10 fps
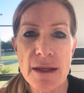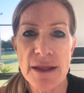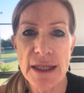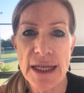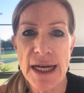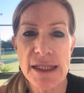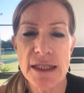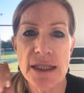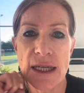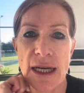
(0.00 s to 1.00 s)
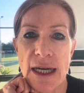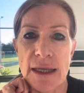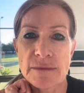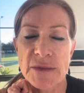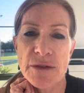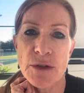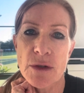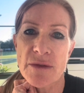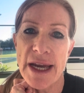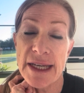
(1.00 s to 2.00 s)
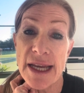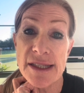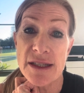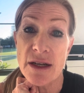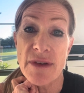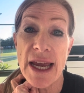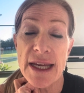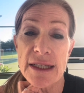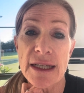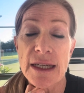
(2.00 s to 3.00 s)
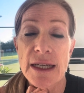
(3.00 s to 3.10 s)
the last few vacates that I've had,